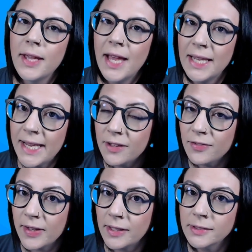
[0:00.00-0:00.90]
a link
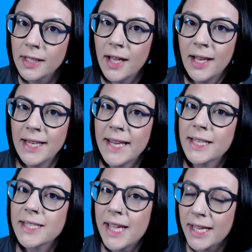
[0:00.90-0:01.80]
field, a
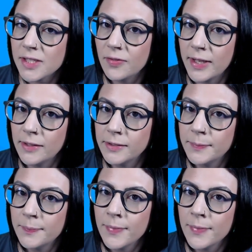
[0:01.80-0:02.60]
link text field,